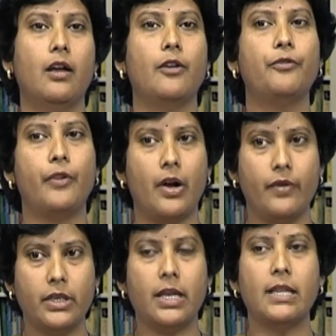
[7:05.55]

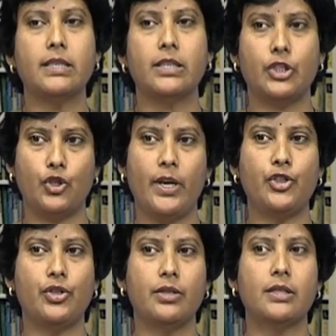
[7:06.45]
fairy tale
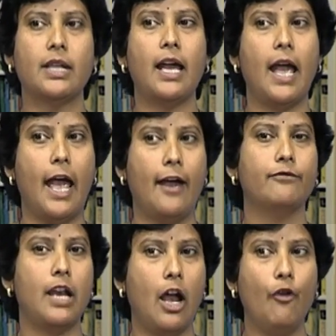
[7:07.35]
situations have
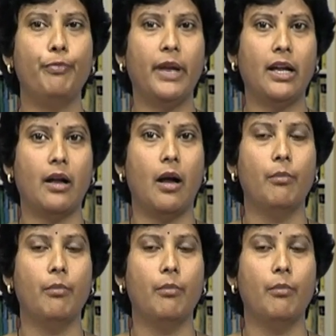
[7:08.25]
now become